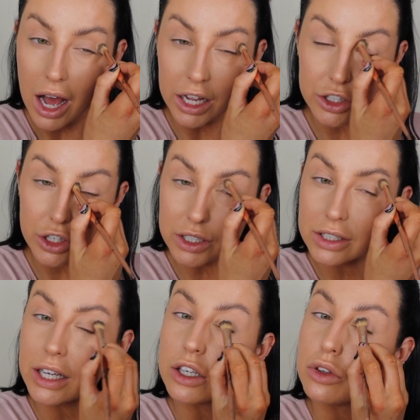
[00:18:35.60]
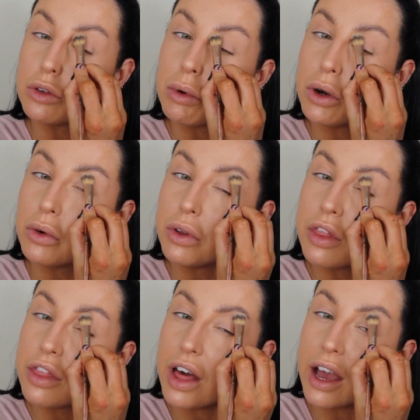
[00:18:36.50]
I just like doing my
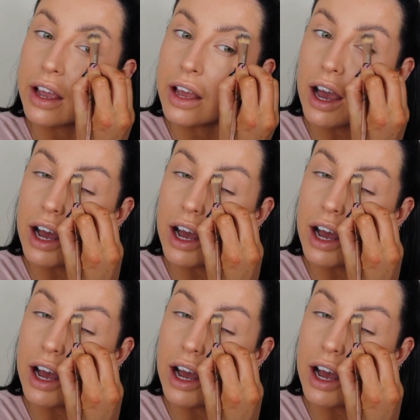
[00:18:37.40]
own thing.